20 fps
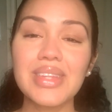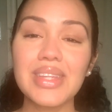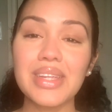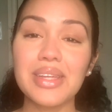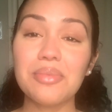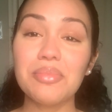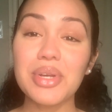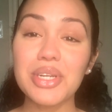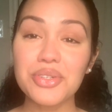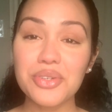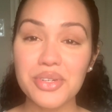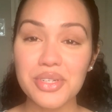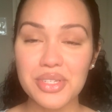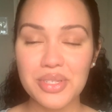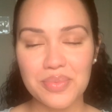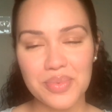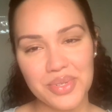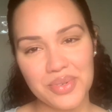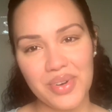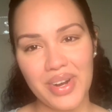make sure you're
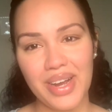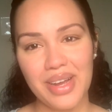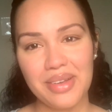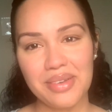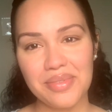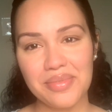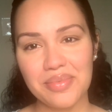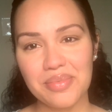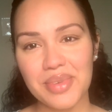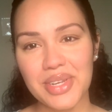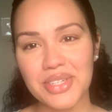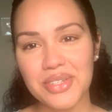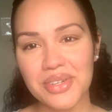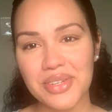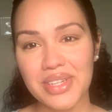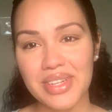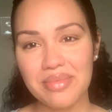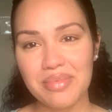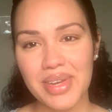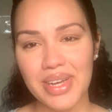subscribed, make sure you
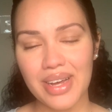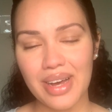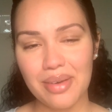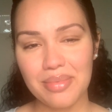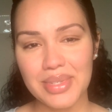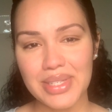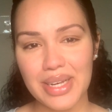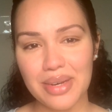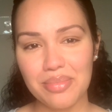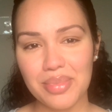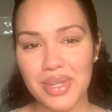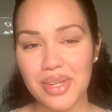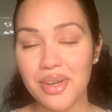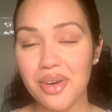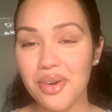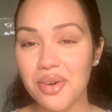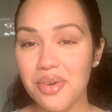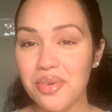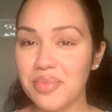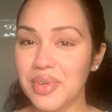leave me a comment down
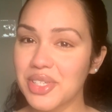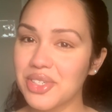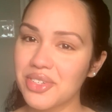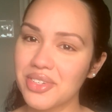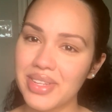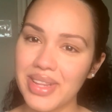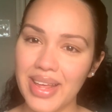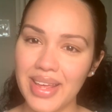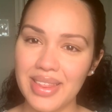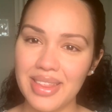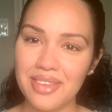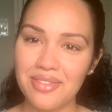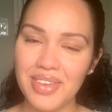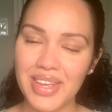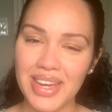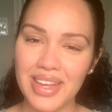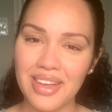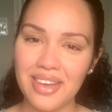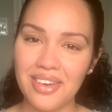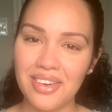below, make sure you like the
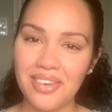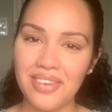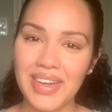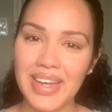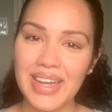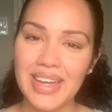video.